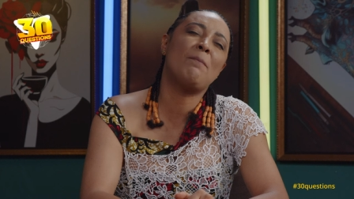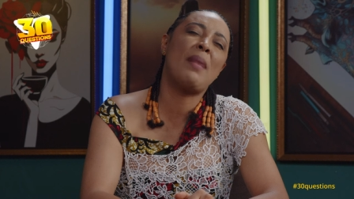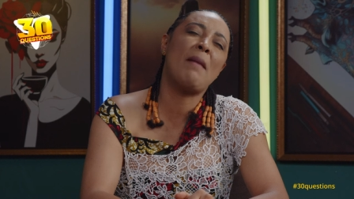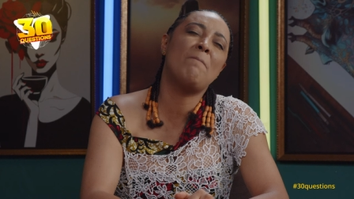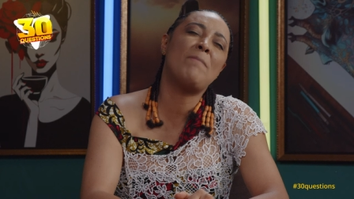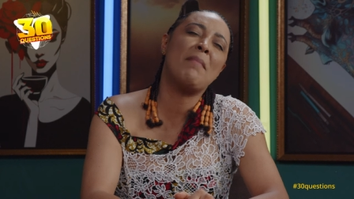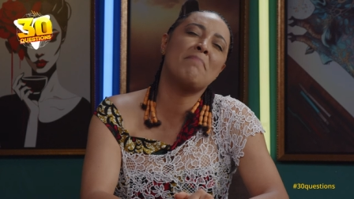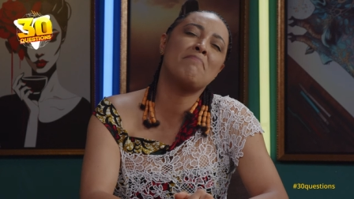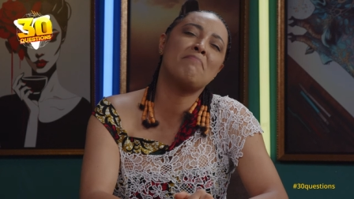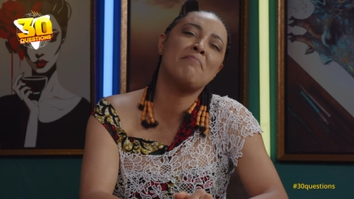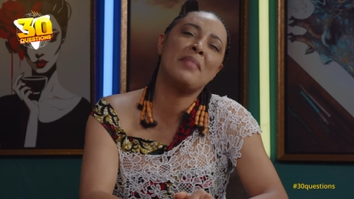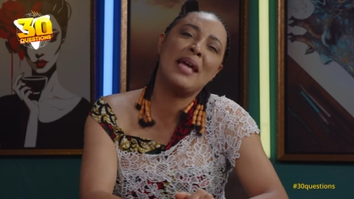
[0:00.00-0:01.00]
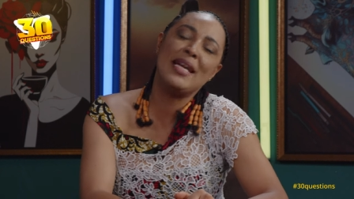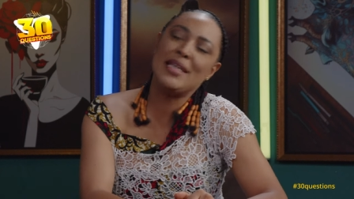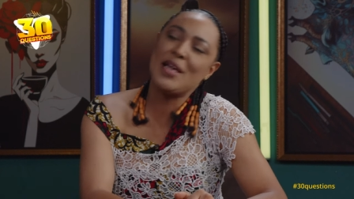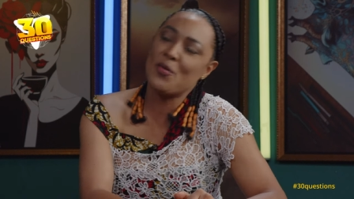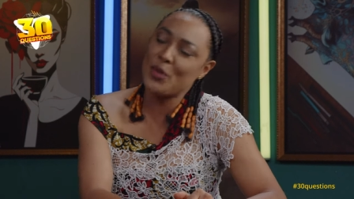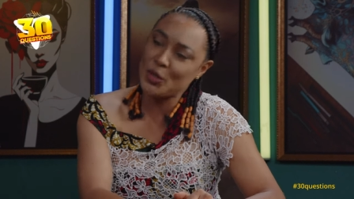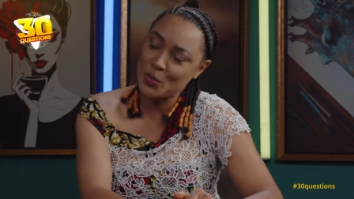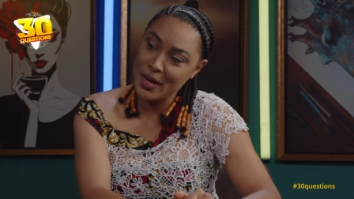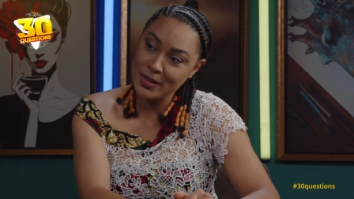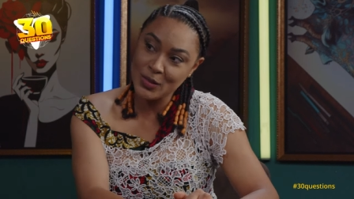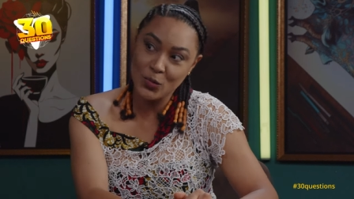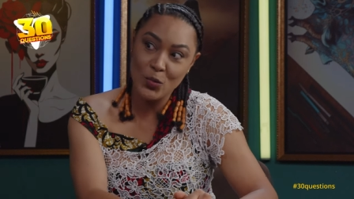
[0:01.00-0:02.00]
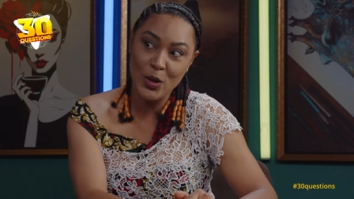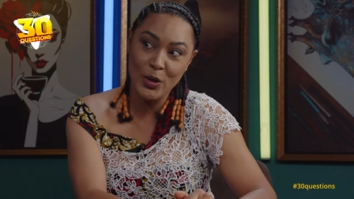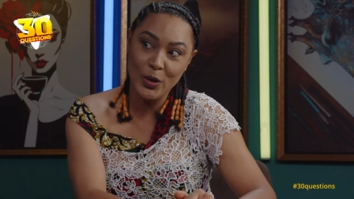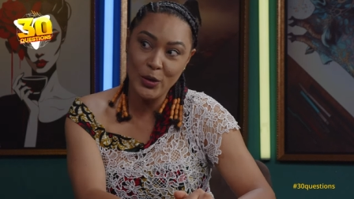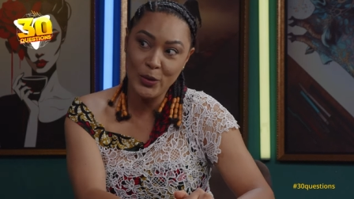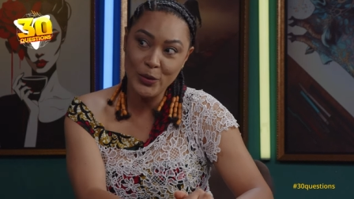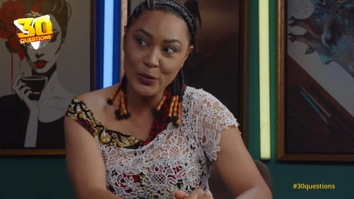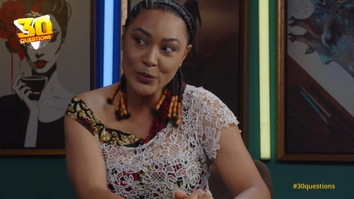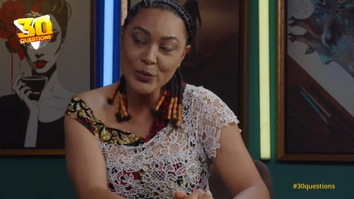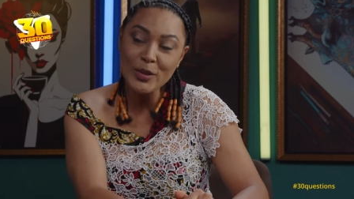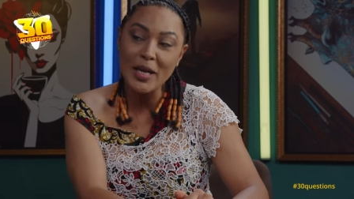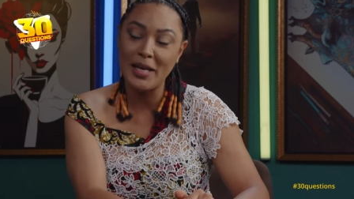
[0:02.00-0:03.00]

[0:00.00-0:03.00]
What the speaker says: pum pum. In a rich man's world,